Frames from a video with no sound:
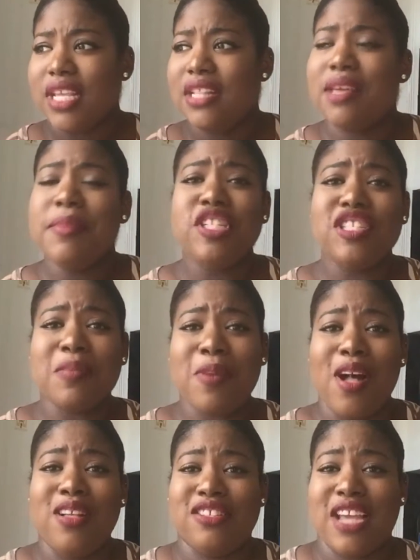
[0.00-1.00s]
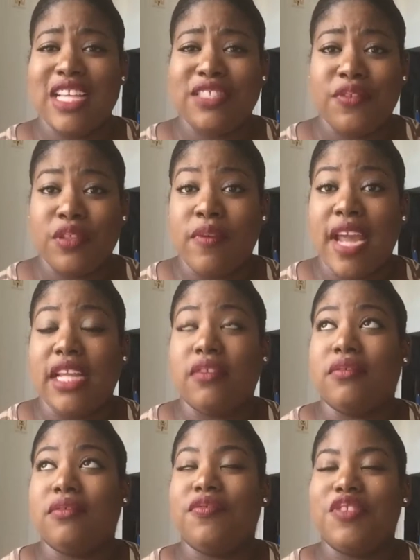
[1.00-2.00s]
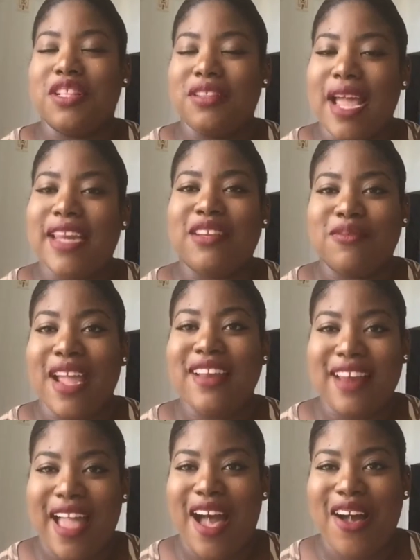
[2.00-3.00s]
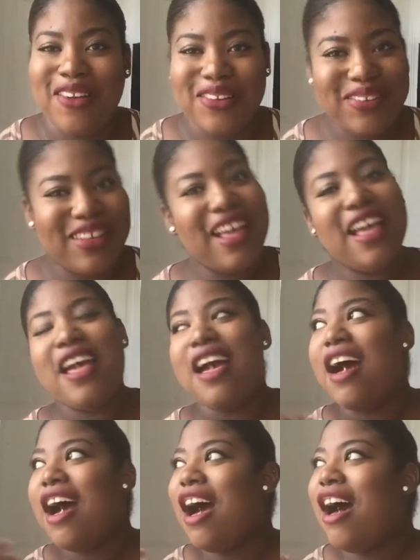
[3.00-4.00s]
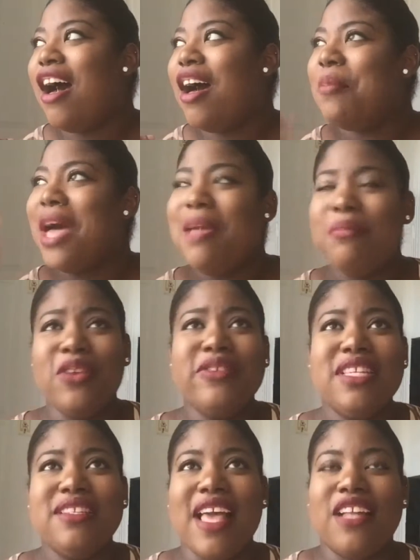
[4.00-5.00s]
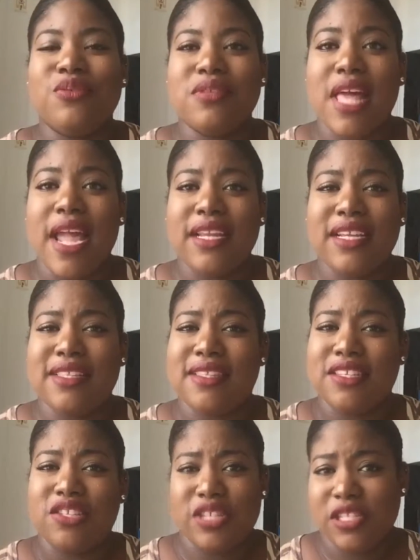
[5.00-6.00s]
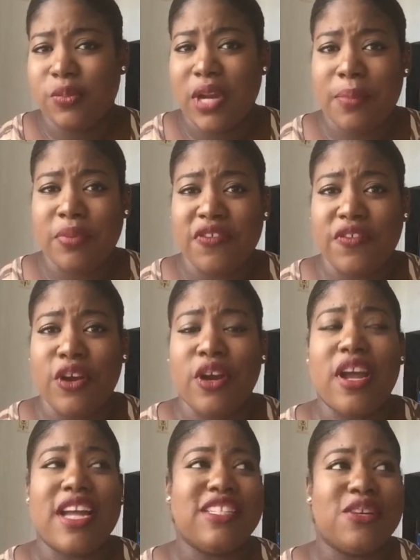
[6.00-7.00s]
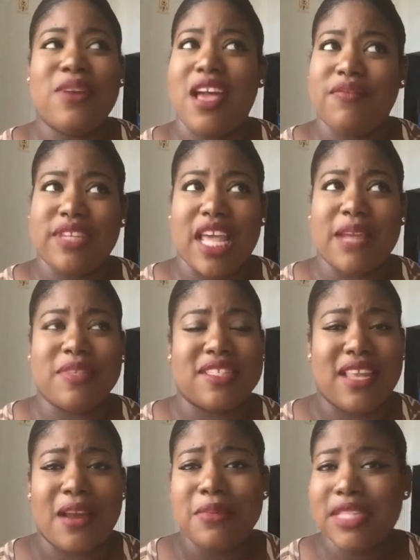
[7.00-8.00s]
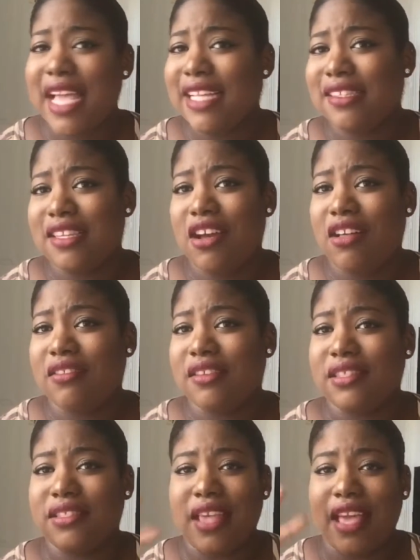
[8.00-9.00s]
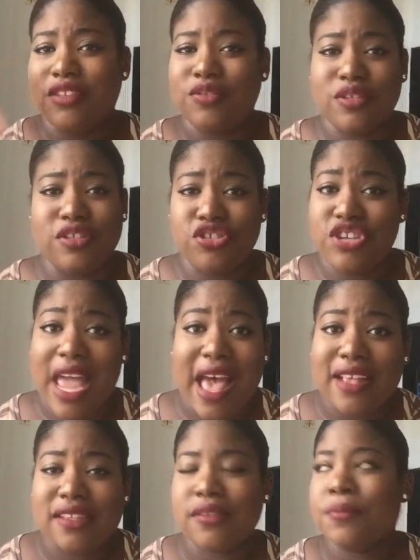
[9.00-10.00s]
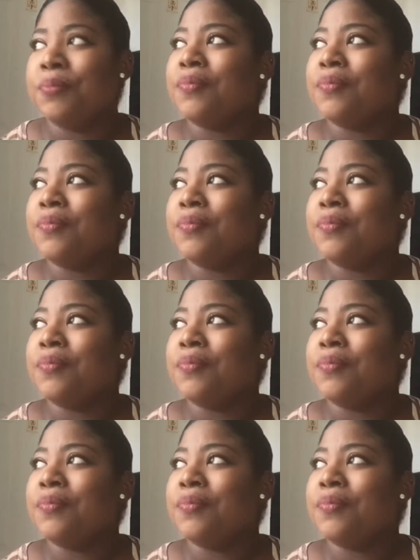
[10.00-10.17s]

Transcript: Let me just apologize for the lighting right now. I'm using natural light because it's just what I prefer. I don't have time to set up lights and all this extra jazz.